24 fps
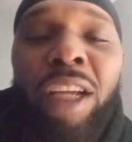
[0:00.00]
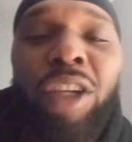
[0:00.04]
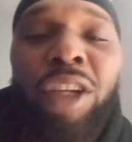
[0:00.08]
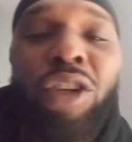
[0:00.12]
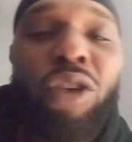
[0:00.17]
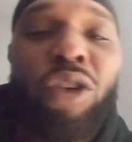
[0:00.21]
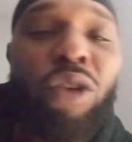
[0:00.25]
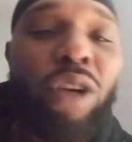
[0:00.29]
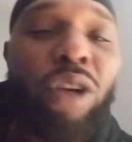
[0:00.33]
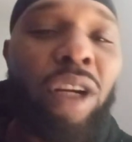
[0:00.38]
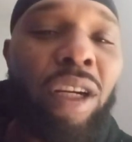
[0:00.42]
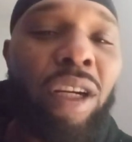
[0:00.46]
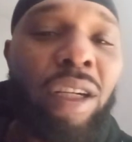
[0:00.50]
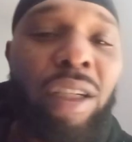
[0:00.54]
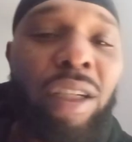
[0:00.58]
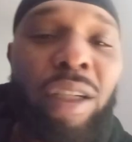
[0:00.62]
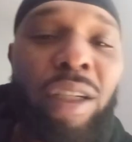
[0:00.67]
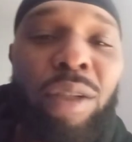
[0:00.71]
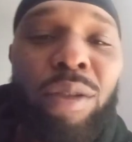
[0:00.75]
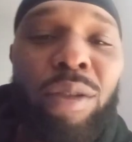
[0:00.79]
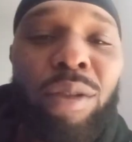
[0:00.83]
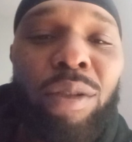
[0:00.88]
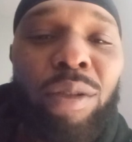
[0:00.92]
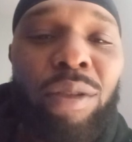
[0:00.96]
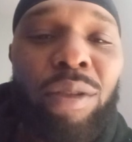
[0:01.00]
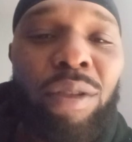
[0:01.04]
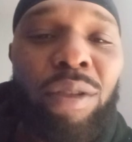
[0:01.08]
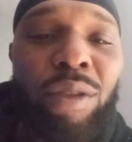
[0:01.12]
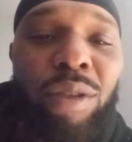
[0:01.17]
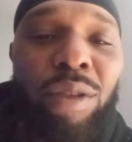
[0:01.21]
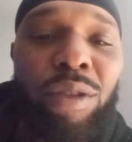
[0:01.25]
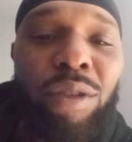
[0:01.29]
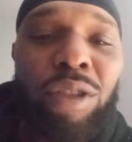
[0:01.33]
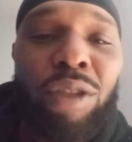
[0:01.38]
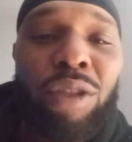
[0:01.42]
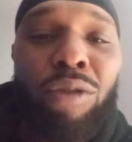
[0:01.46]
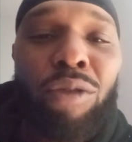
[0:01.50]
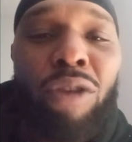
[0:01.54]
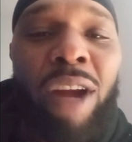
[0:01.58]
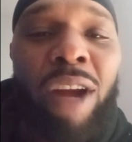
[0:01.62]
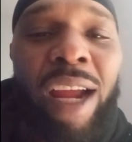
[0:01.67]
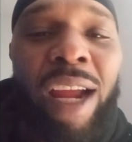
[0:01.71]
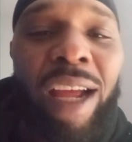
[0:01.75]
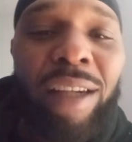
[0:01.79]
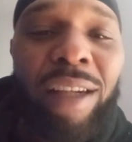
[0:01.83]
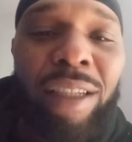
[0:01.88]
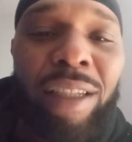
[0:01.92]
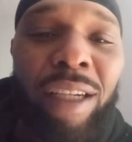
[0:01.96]
in your
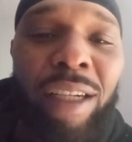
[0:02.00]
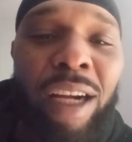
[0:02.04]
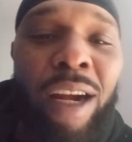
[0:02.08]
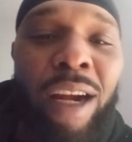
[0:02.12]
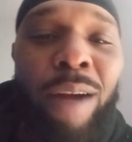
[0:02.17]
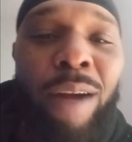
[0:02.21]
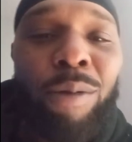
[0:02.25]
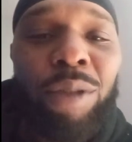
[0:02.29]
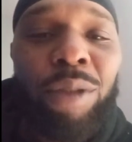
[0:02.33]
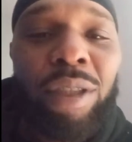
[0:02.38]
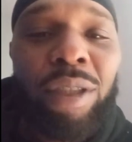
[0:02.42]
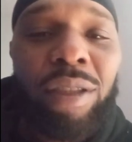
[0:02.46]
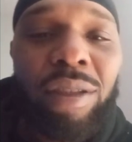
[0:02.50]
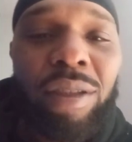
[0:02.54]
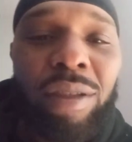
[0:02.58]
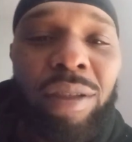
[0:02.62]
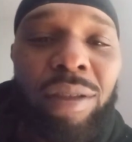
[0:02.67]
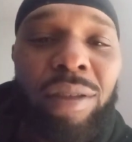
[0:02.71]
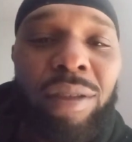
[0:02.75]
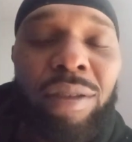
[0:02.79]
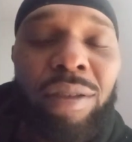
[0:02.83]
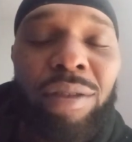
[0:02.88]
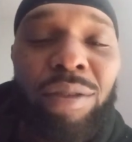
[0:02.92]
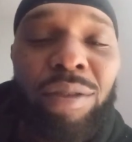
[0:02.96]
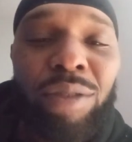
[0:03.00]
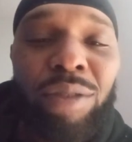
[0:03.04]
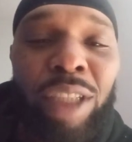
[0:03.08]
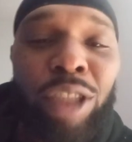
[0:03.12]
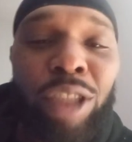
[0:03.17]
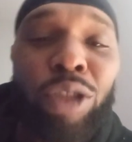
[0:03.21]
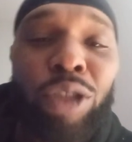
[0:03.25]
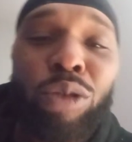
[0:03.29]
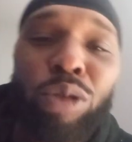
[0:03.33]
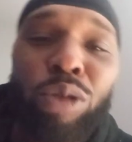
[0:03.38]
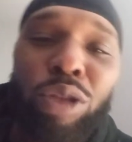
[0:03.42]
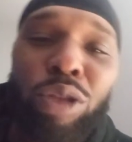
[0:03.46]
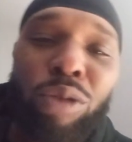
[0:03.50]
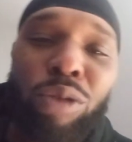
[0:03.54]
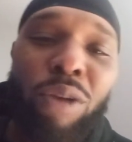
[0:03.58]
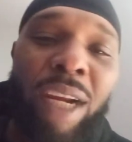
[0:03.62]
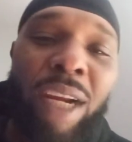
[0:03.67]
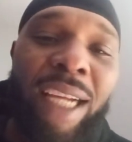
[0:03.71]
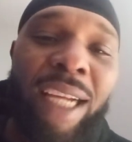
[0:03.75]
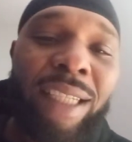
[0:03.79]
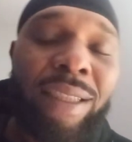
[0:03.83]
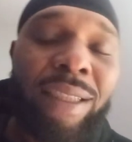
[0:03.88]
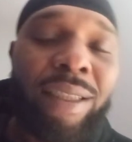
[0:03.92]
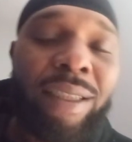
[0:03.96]
surrounding area that you was
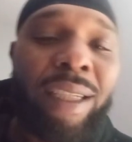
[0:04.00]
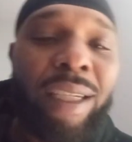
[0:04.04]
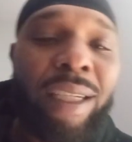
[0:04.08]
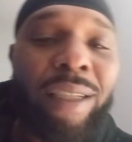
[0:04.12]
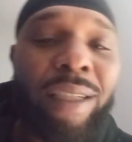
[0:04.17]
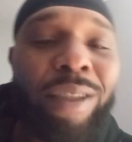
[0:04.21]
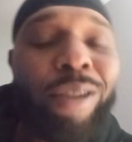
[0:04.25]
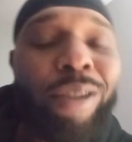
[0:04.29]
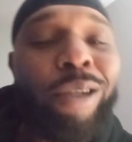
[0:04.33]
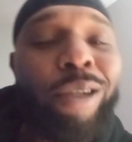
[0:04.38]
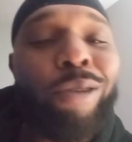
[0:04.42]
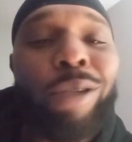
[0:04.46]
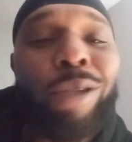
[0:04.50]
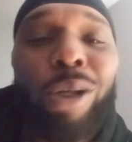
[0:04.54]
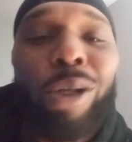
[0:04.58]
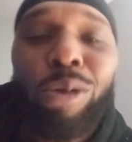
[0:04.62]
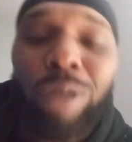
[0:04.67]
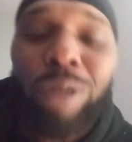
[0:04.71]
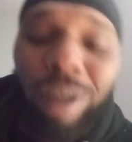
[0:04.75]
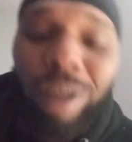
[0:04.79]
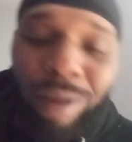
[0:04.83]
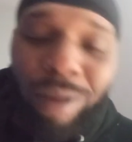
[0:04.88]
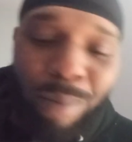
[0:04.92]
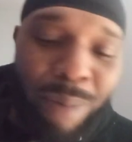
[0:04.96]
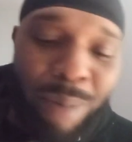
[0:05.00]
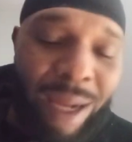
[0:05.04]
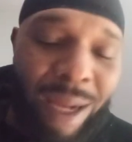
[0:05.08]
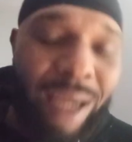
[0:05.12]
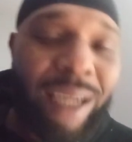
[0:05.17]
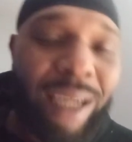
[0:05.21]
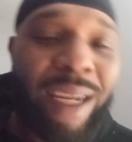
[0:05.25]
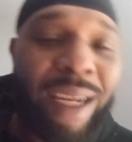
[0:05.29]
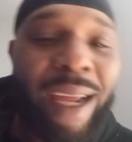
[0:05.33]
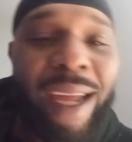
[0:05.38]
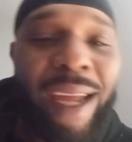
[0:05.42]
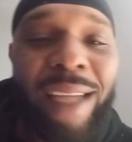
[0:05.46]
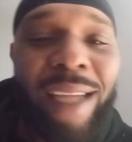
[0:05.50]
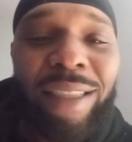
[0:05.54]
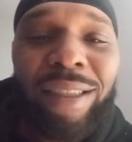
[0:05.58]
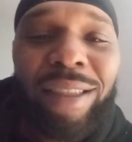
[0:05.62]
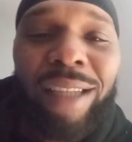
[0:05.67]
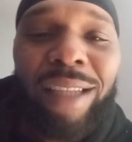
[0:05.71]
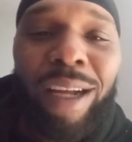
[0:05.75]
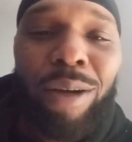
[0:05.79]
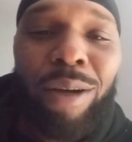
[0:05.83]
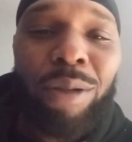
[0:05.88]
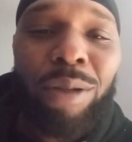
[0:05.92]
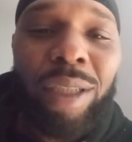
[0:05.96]
raised in. You don't know nothing about gang
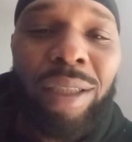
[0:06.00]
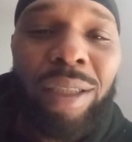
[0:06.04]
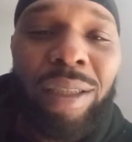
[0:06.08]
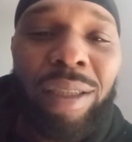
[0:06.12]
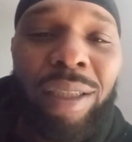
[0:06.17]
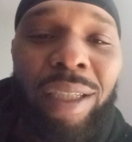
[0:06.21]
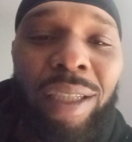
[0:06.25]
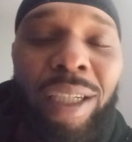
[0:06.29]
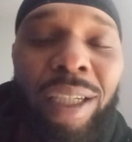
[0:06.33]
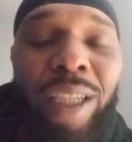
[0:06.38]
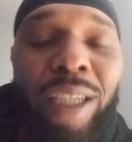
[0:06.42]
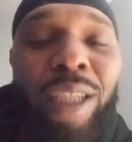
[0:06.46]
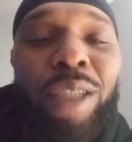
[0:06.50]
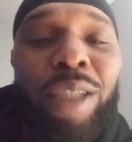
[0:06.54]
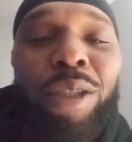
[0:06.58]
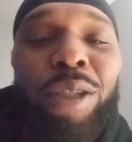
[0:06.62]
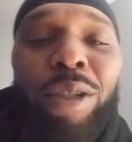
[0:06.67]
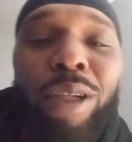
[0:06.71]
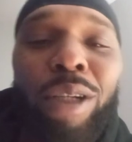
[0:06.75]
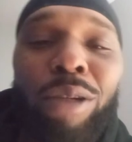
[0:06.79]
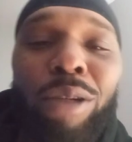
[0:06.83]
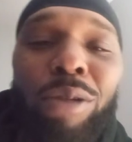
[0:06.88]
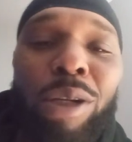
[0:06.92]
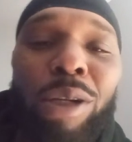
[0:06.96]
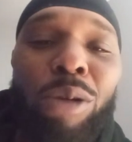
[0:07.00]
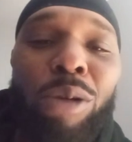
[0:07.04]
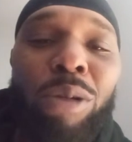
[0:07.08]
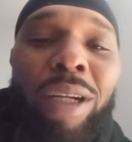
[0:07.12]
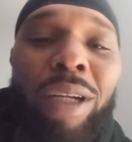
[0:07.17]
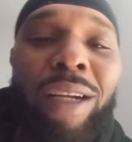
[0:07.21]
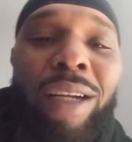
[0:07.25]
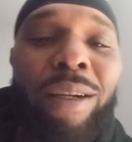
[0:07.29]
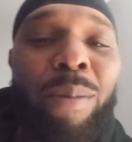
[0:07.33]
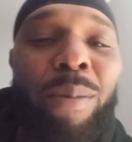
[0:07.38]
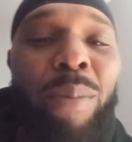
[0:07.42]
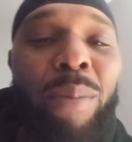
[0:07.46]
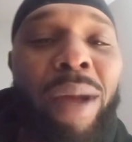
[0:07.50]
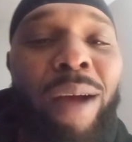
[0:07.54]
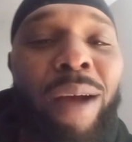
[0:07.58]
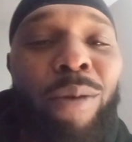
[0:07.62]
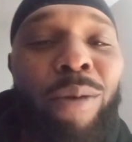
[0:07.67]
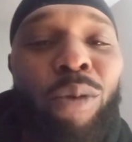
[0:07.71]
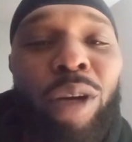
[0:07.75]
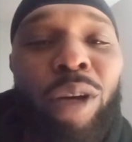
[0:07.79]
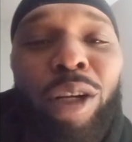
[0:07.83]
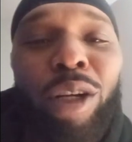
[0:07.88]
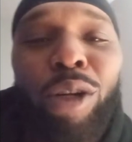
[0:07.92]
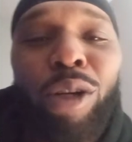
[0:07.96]
stalking. You don't know nothing
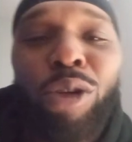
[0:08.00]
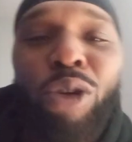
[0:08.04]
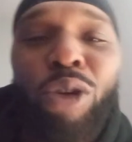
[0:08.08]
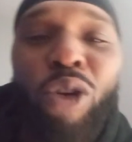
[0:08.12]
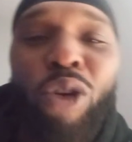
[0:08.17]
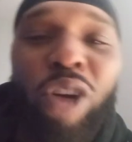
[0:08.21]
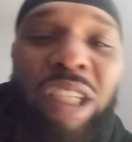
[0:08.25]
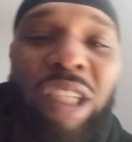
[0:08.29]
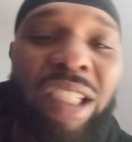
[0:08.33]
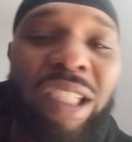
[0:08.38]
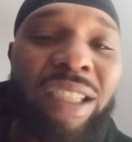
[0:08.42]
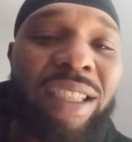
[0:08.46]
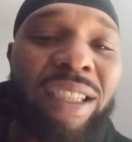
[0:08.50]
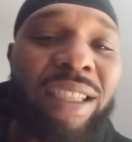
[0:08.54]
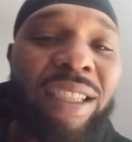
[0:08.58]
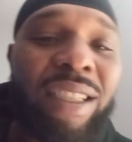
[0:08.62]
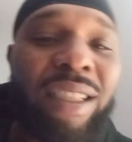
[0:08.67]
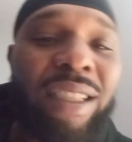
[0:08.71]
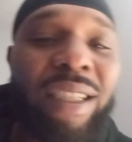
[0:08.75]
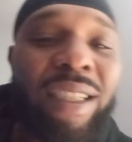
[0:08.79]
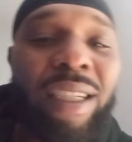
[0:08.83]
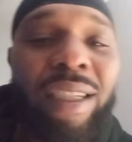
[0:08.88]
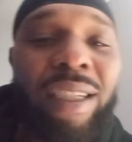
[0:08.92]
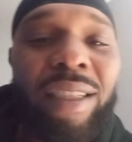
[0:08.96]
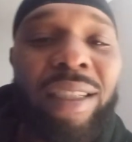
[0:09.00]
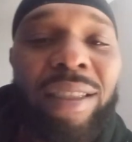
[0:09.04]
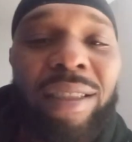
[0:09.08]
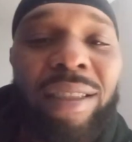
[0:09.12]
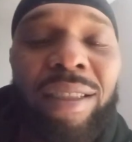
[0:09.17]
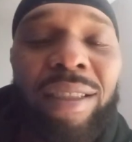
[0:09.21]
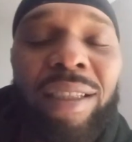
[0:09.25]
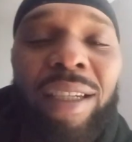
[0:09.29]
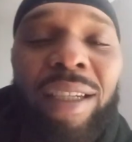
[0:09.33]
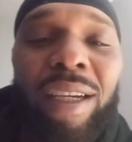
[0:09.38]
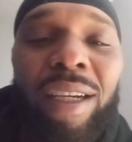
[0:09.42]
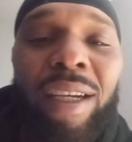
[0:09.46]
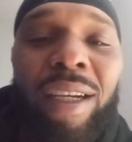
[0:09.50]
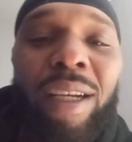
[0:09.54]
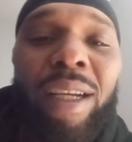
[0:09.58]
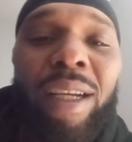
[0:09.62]
about what a narcissist is.